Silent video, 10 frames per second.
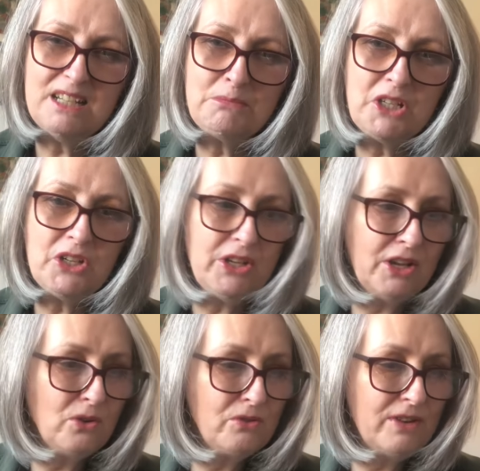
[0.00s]
I'm gurning
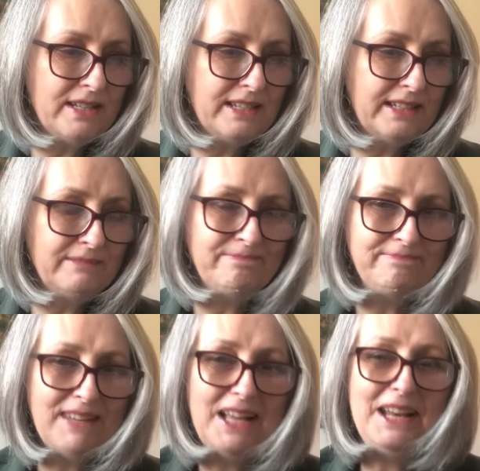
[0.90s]
already.
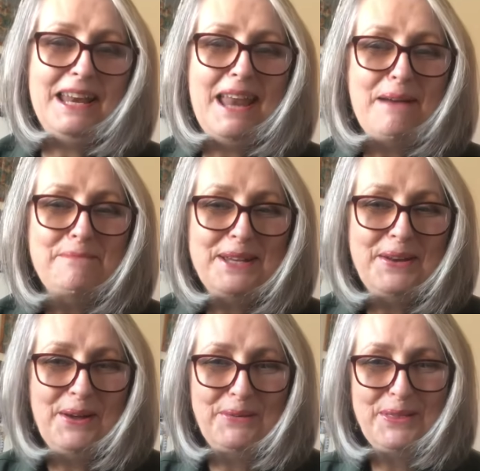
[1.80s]
Let me
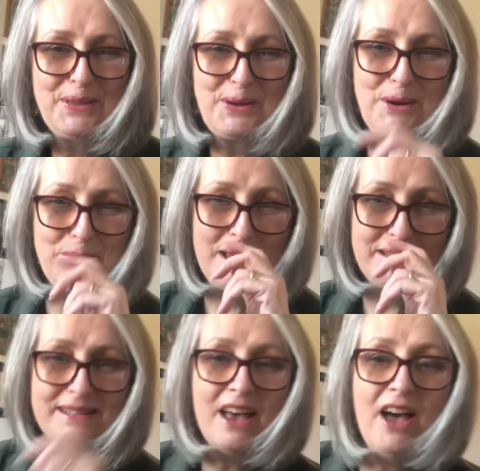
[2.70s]
know in the
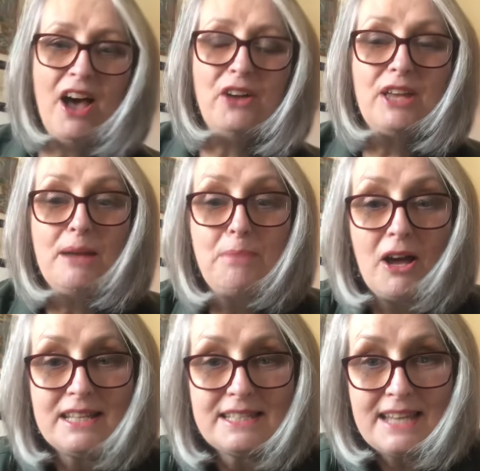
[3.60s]
comments. Okay, bye.
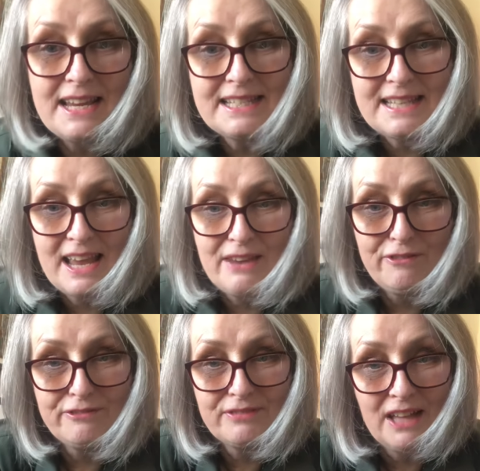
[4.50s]
Stay
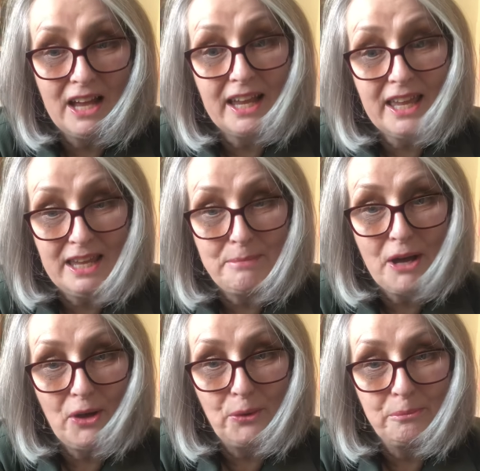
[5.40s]
safe and keep
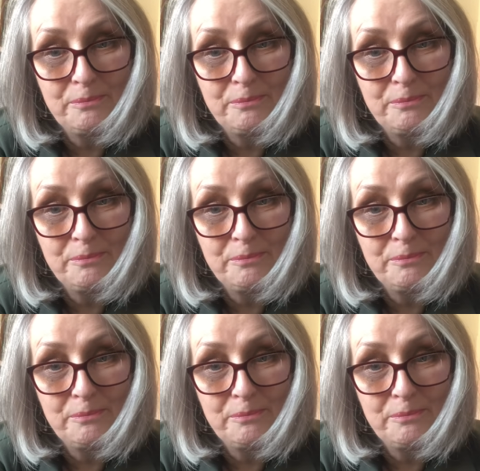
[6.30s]
home.